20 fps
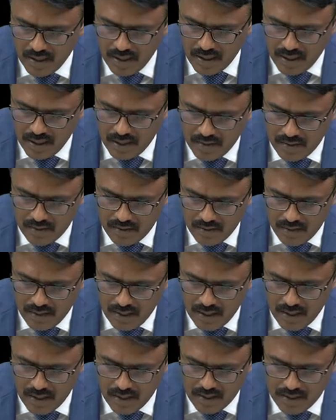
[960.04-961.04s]
have
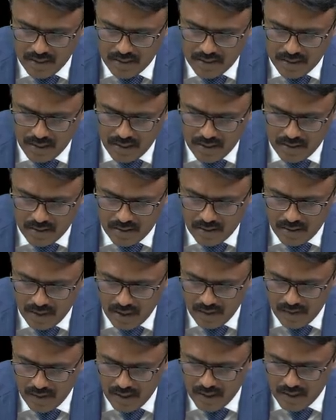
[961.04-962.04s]
another site,
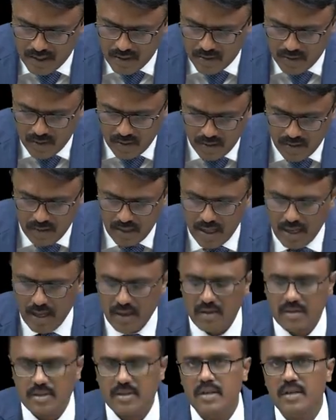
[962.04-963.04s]
and that is called
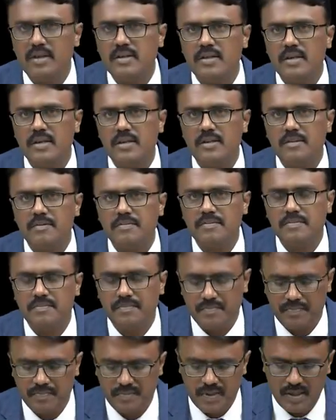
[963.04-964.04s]
allosteric site.
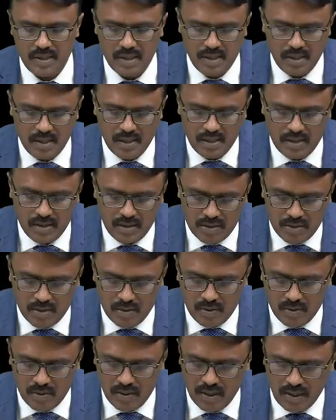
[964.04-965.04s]

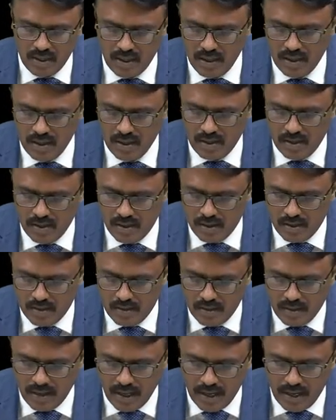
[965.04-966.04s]
So here
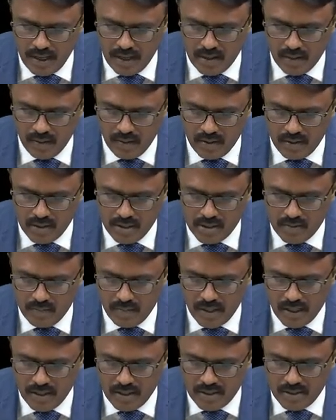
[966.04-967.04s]
the antagonist
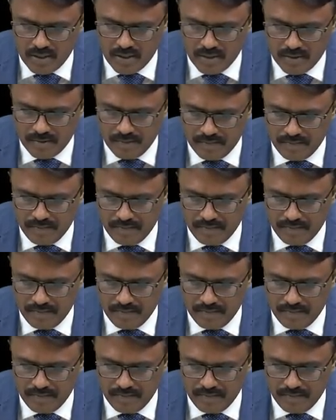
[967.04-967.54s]
binds.